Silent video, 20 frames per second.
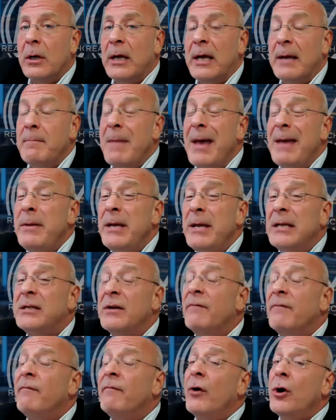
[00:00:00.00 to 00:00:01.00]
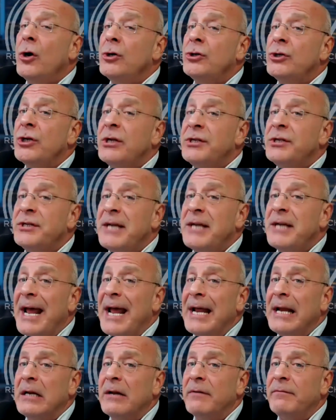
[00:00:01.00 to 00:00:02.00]
And maybe it's a virgin
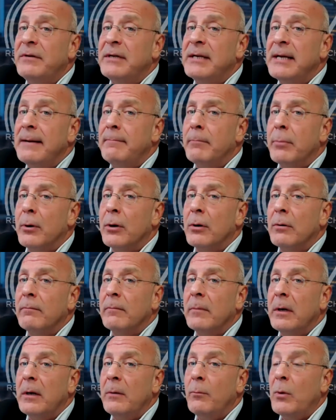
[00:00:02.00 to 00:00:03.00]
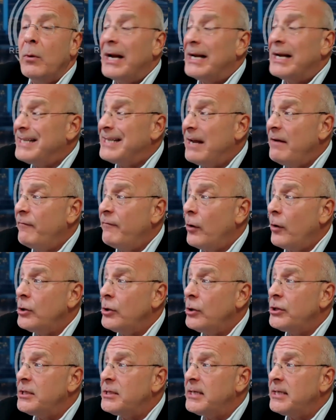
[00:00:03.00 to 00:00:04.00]
stand of timber. And when I say
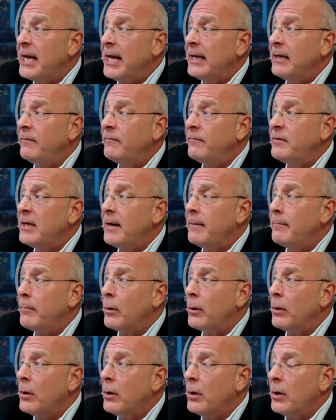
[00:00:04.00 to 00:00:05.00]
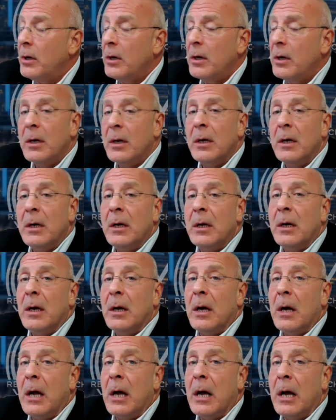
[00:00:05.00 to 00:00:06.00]
virgin stand of timber,
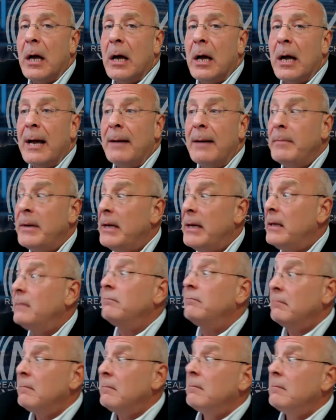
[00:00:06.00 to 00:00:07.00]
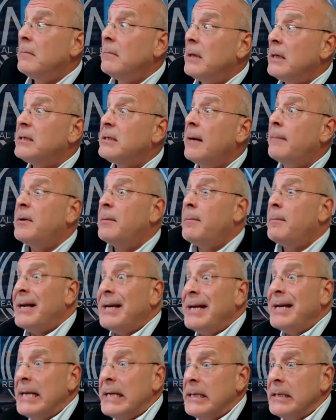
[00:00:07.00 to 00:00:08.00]
I mean, it's up to my
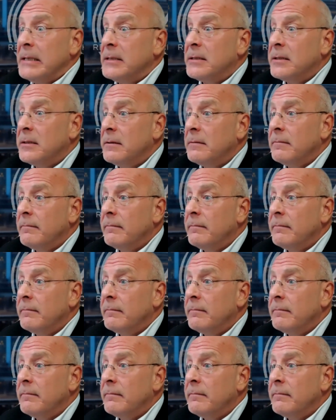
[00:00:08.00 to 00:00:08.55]
knees.